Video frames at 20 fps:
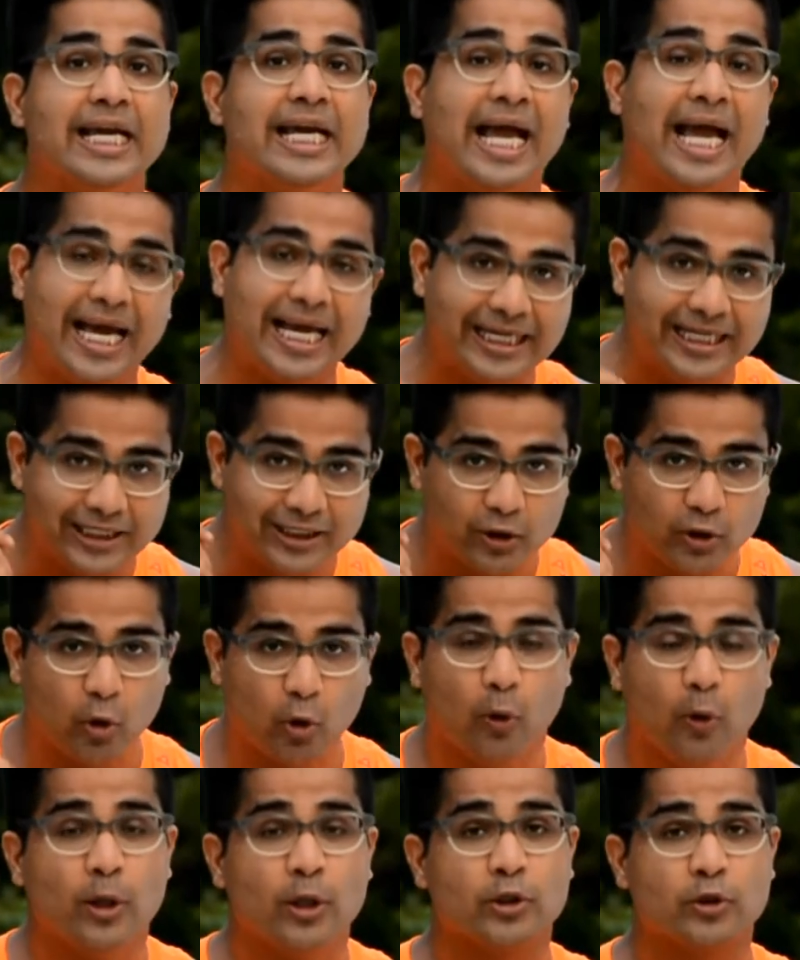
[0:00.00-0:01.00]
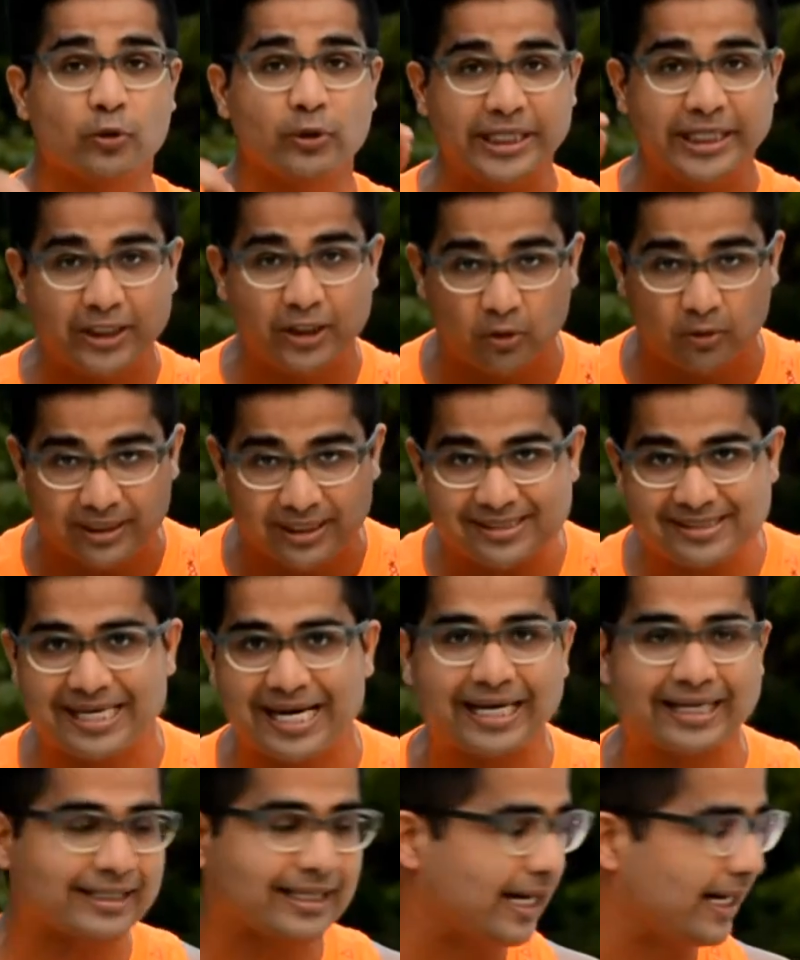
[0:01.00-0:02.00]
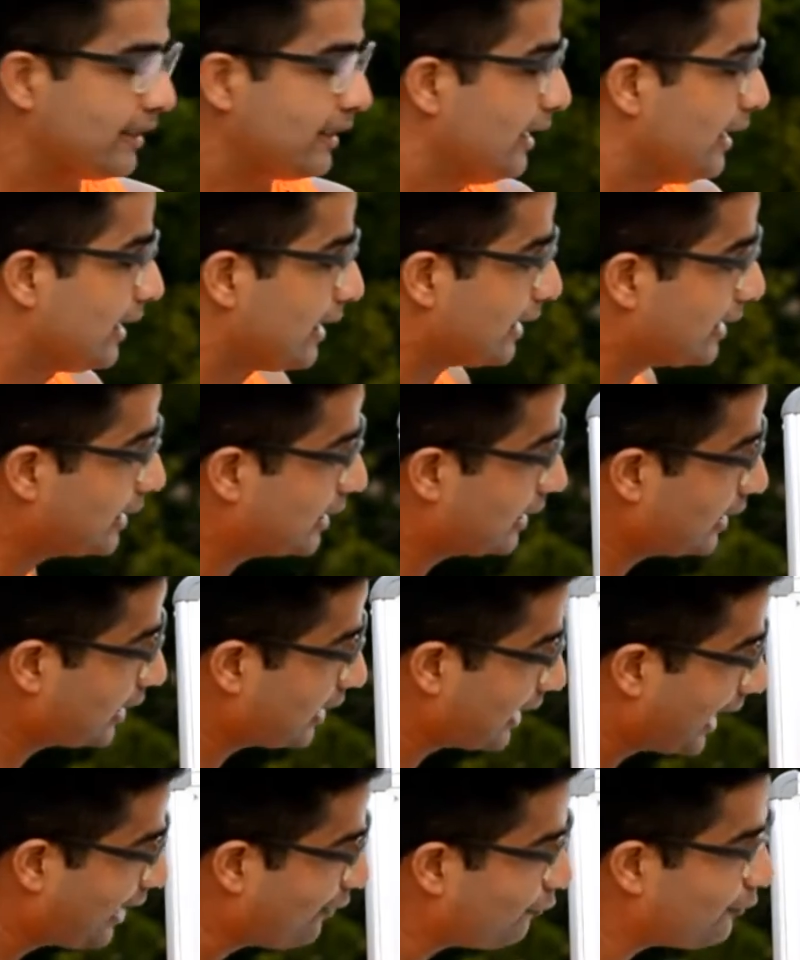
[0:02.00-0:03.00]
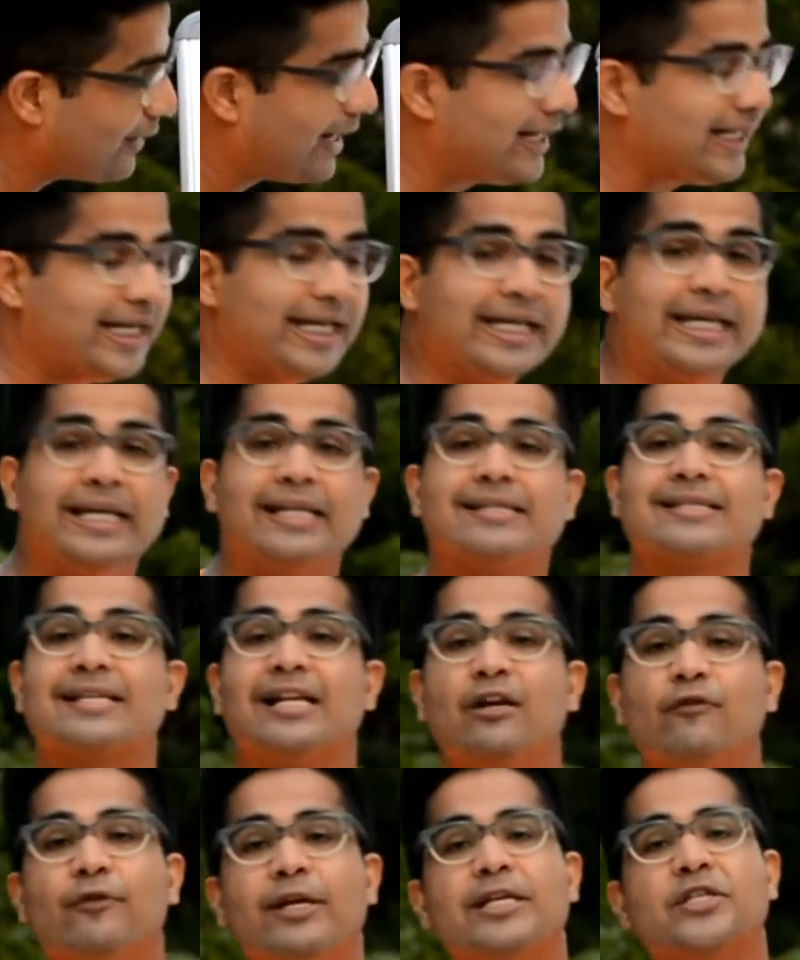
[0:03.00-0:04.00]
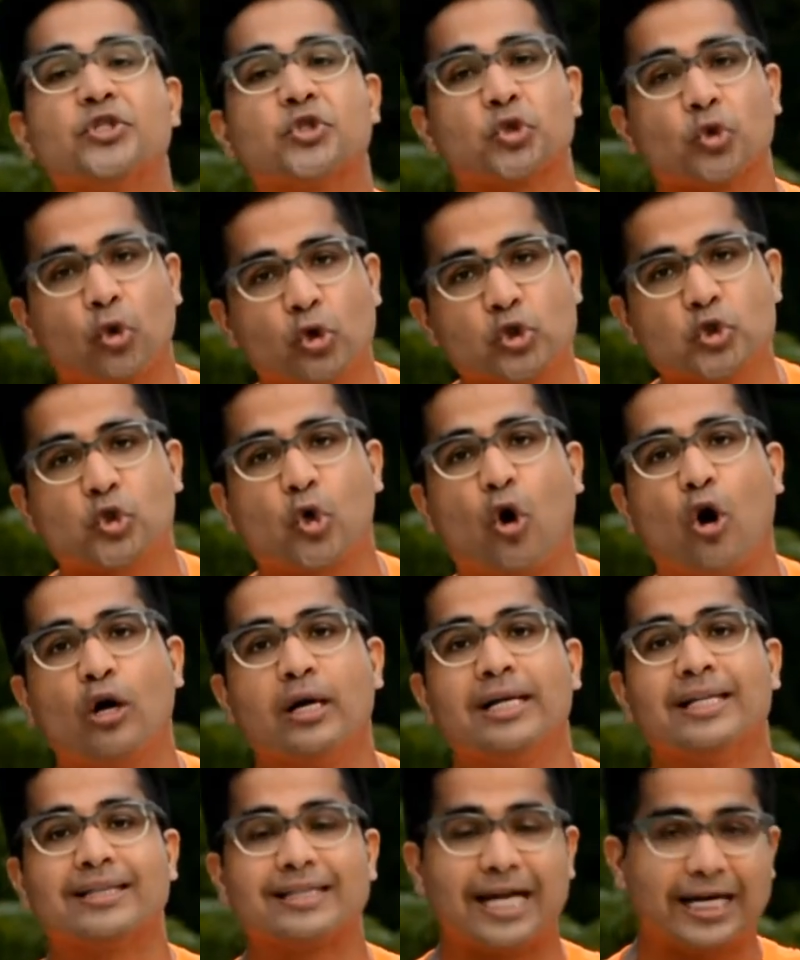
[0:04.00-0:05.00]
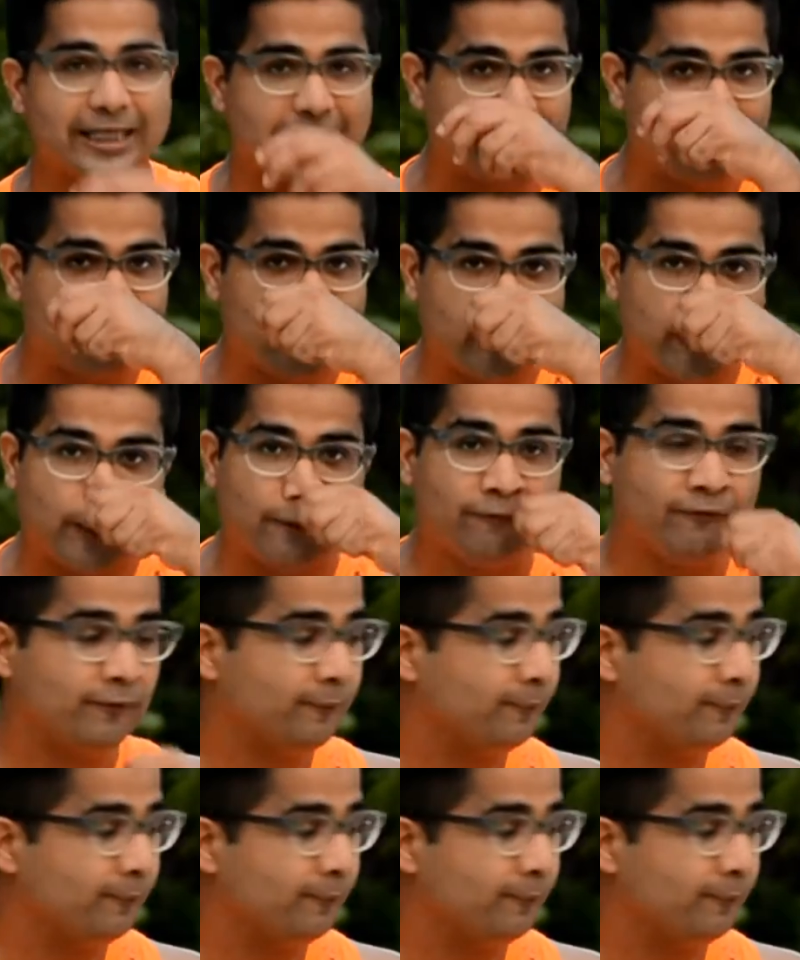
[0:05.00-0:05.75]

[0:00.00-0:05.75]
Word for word: And you know, you need to understand that the lifeline in itself is so strong that even if